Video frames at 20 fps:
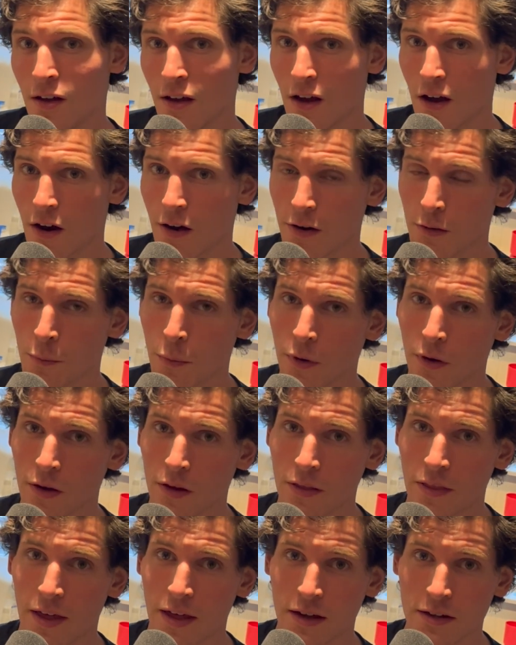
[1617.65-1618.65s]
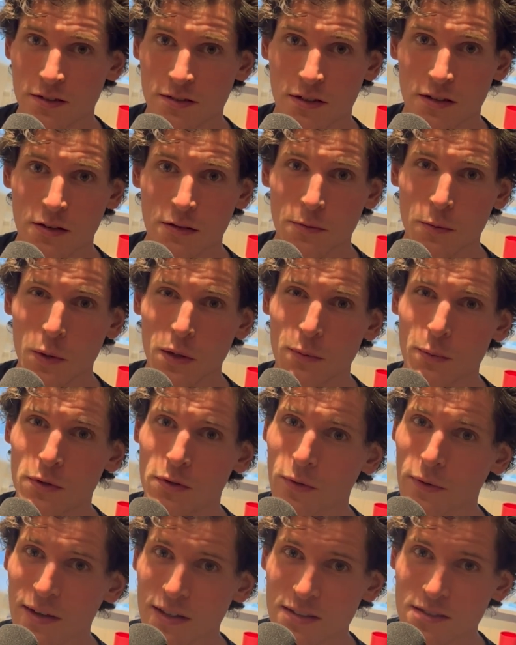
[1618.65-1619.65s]
hard-boiled eggs going to be
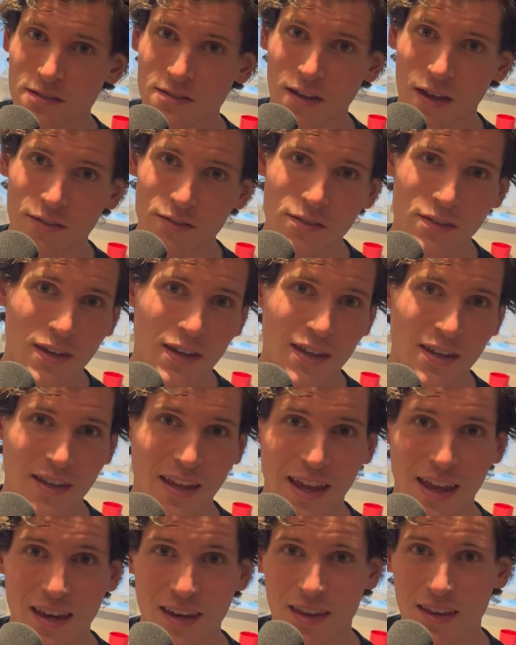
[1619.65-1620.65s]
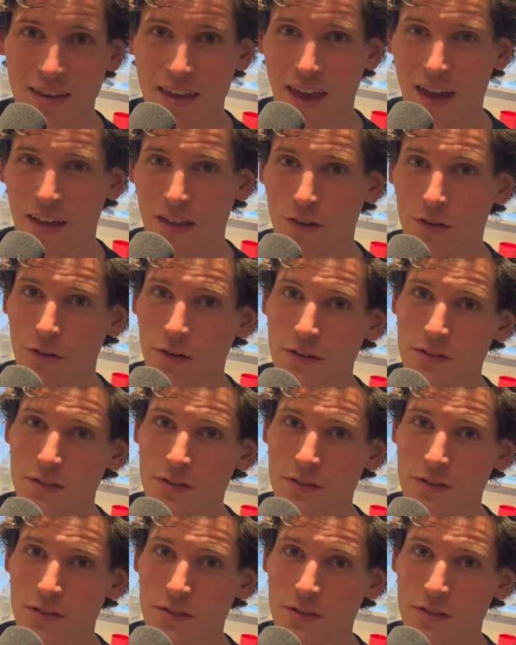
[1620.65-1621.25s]
between 70 and 80 calories